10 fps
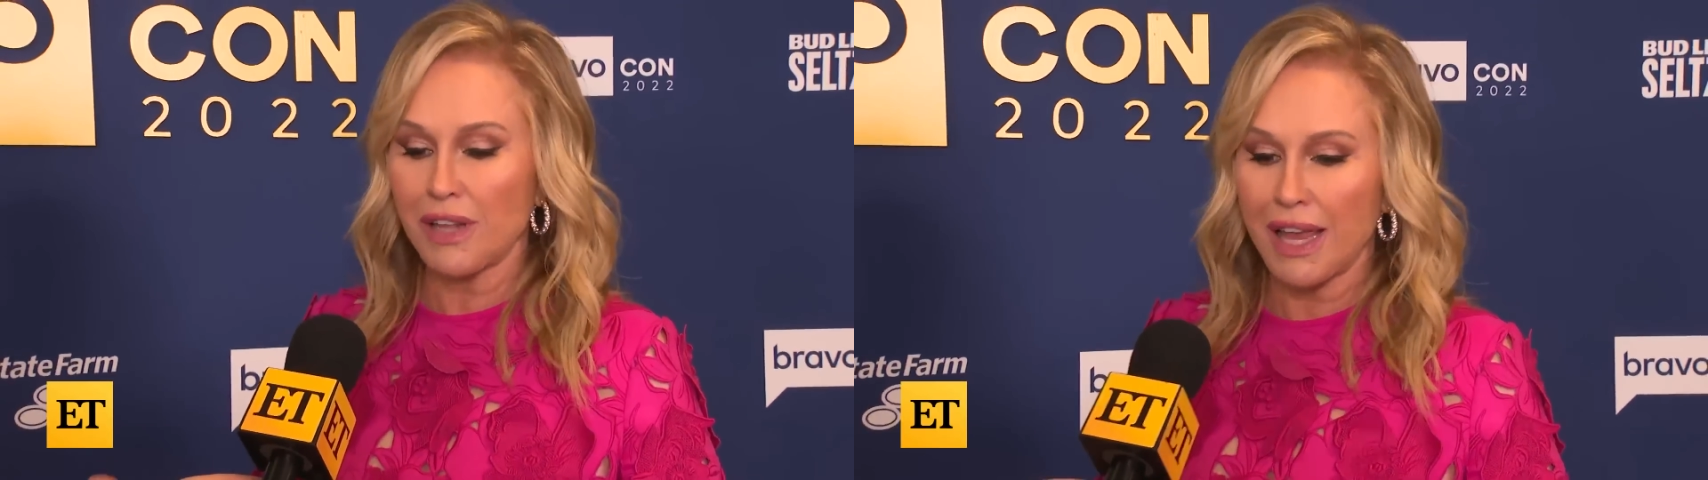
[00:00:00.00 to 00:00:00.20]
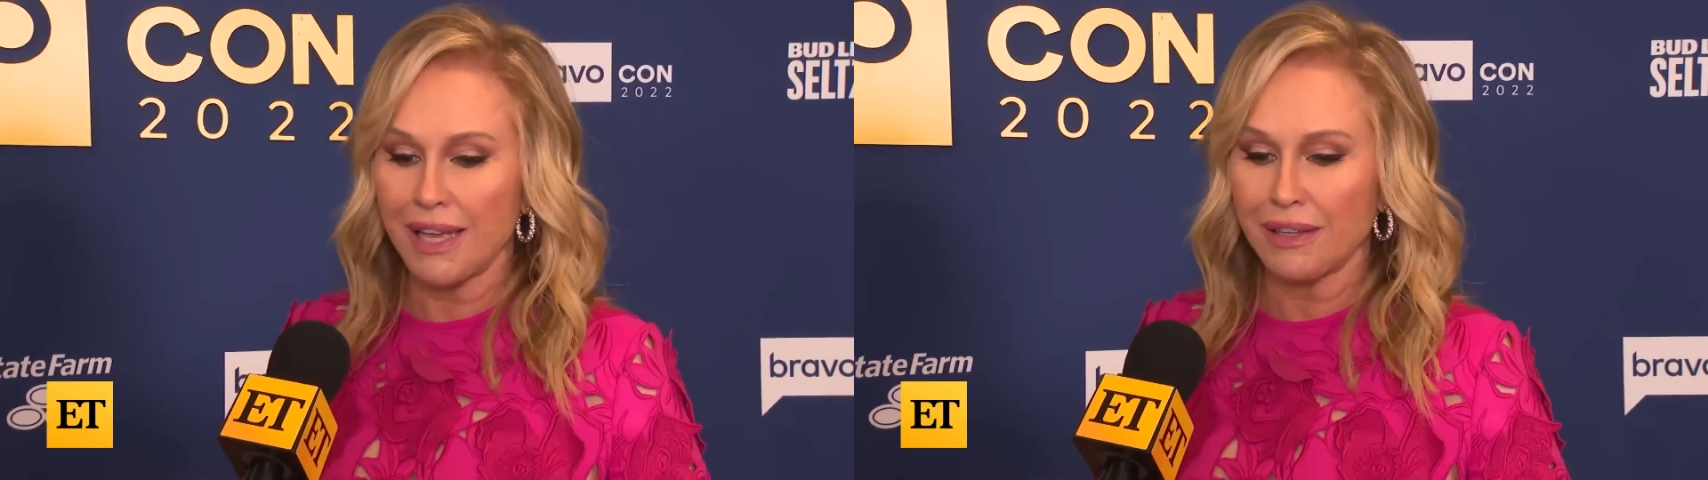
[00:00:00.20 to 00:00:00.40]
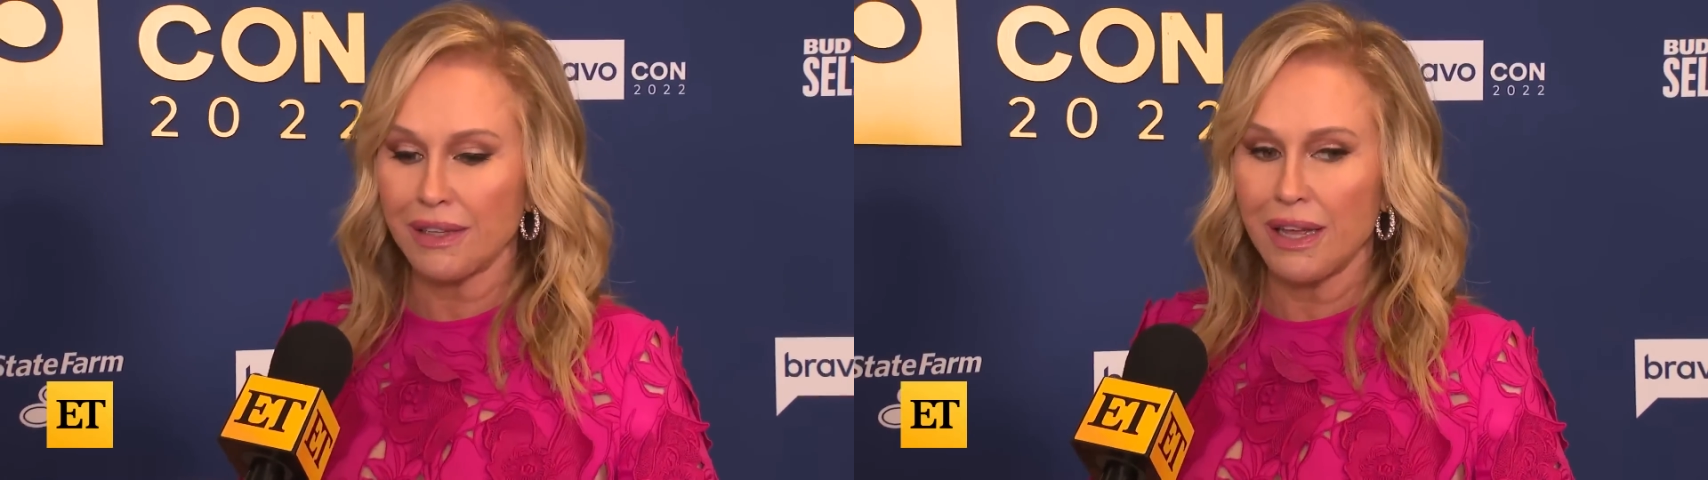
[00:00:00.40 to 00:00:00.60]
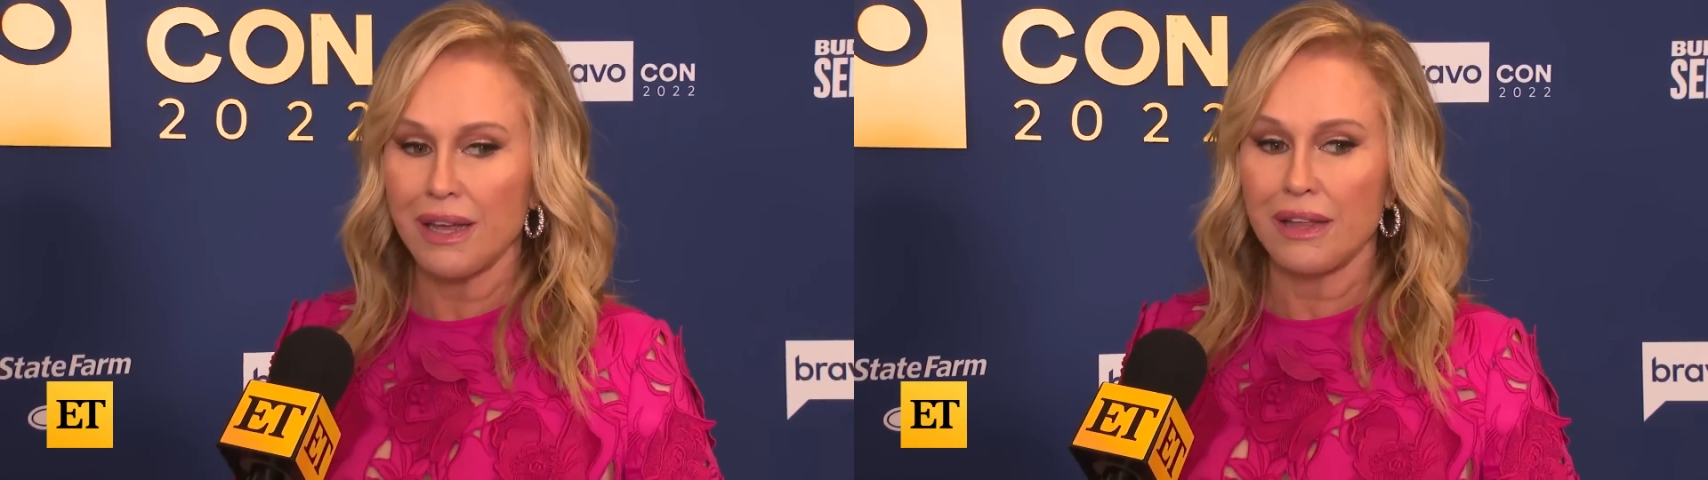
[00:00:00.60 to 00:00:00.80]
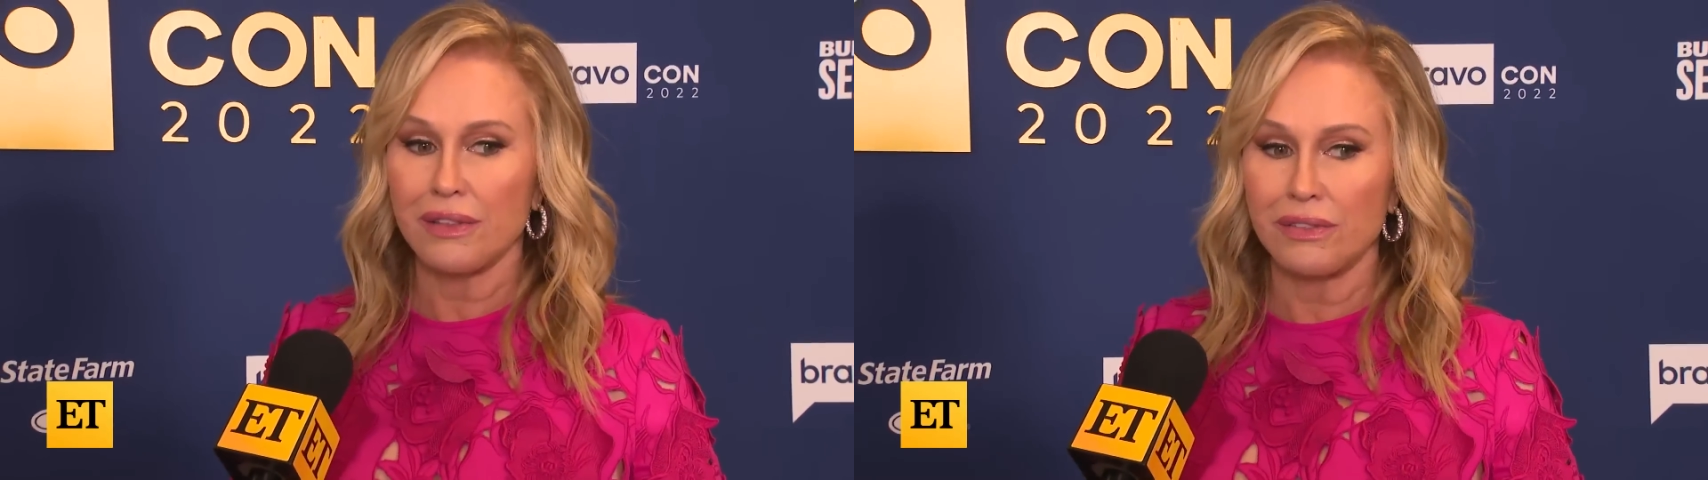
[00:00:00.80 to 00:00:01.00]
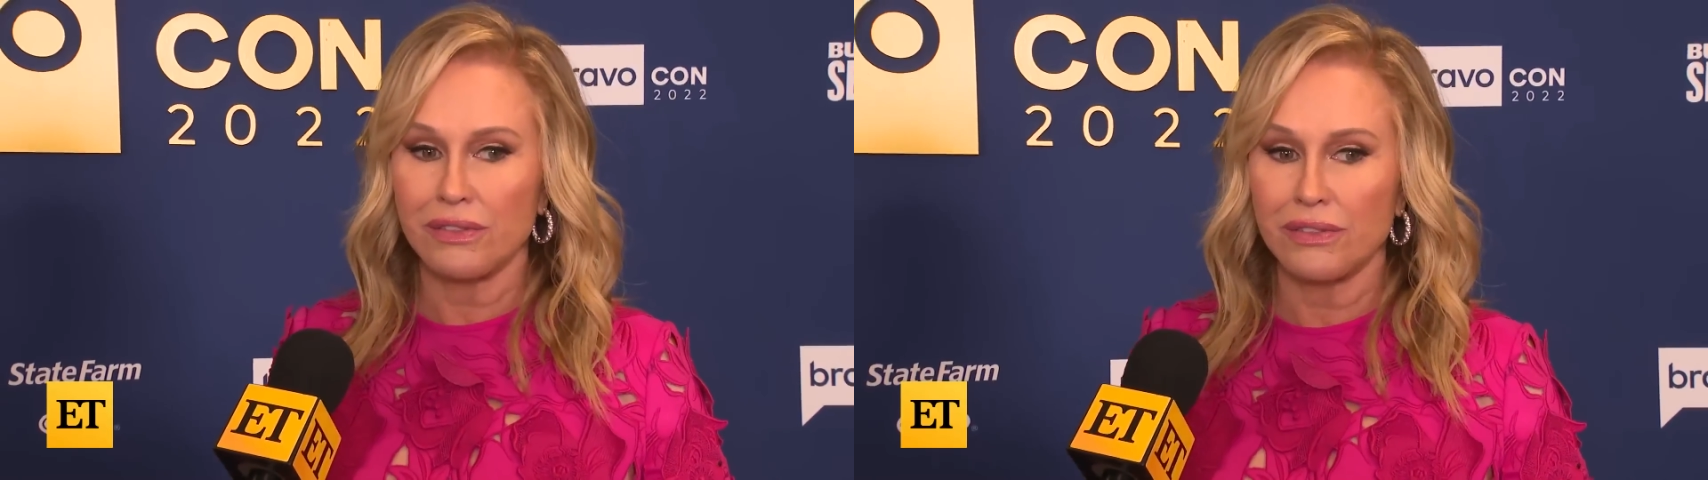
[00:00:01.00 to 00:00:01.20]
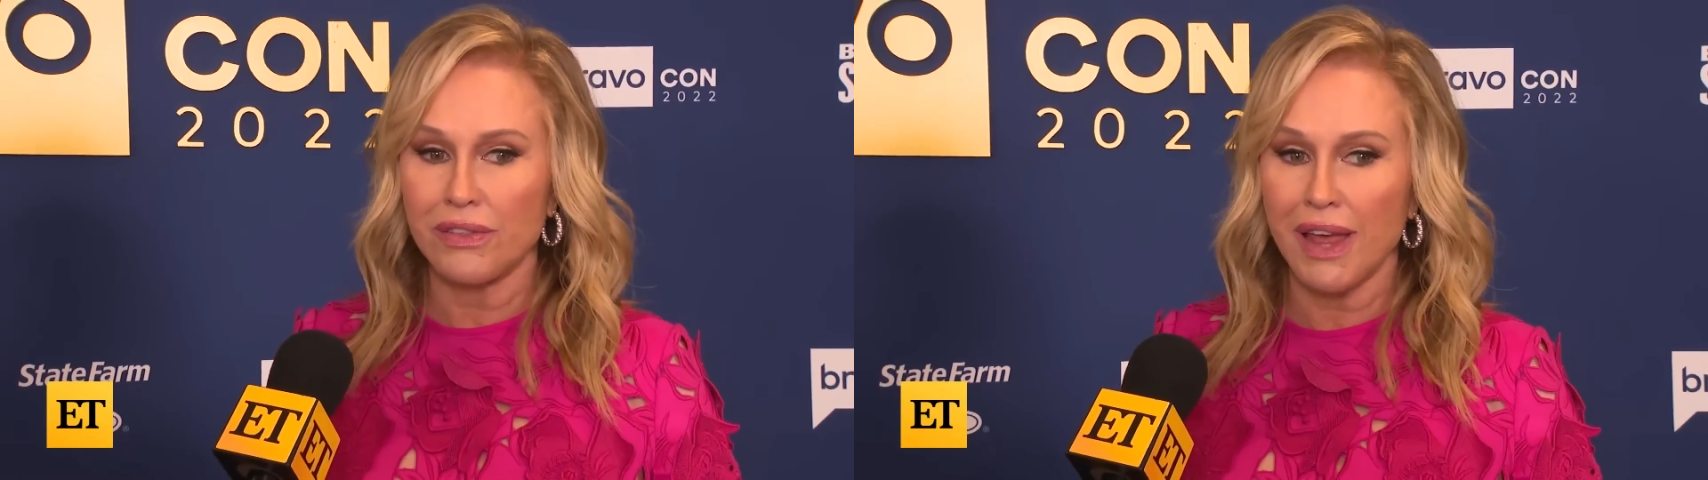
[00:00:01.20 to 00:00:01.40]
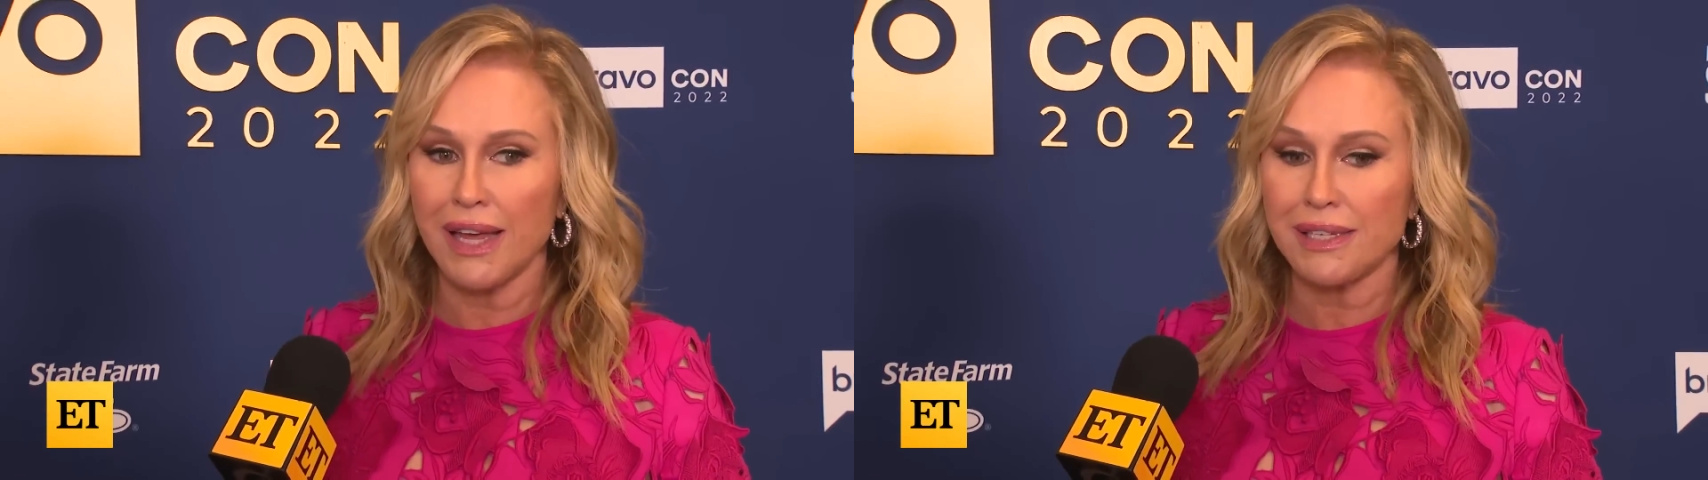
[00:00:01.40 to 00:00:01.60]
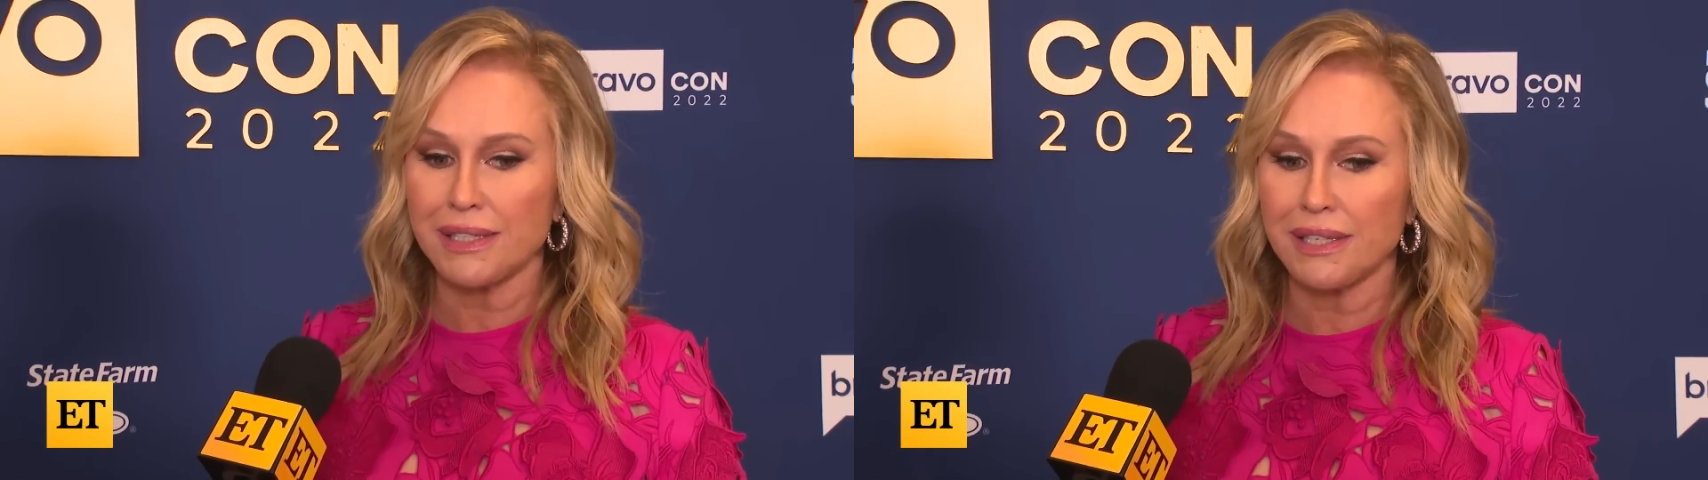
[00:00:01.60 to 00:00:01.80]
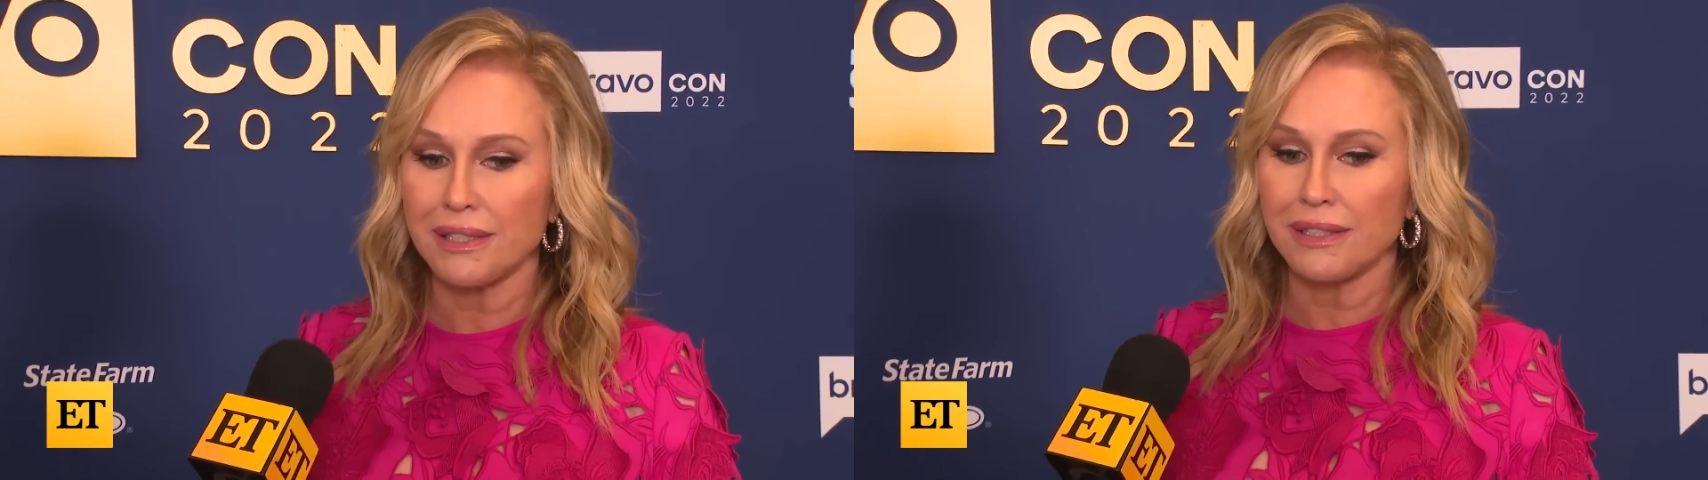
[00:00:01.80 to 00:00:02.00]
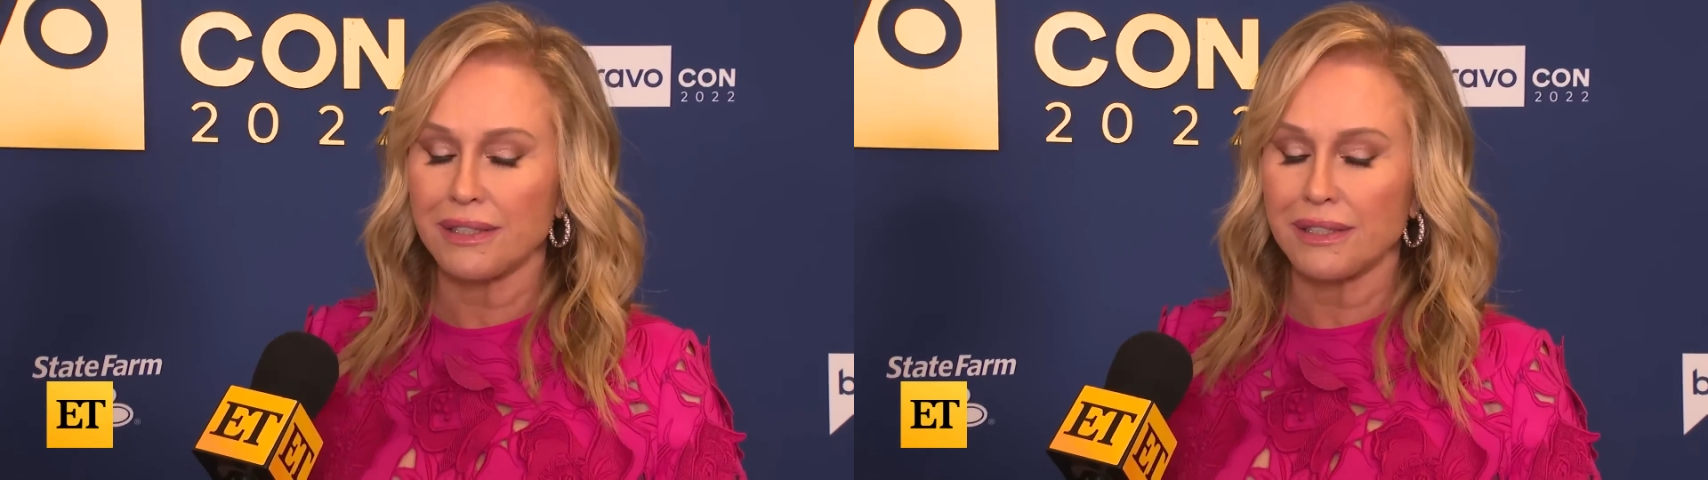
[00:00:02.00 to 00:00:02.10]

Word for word: like that